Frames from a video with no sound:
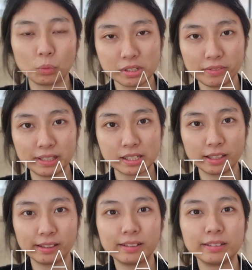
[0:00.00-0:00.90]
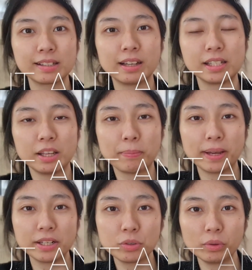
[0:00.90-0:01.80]
you've decided on the size of your
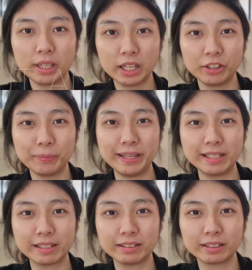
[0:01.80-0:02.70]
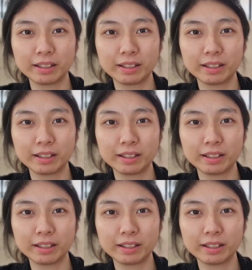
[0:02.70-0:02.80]
bench, you want to cut your pieces.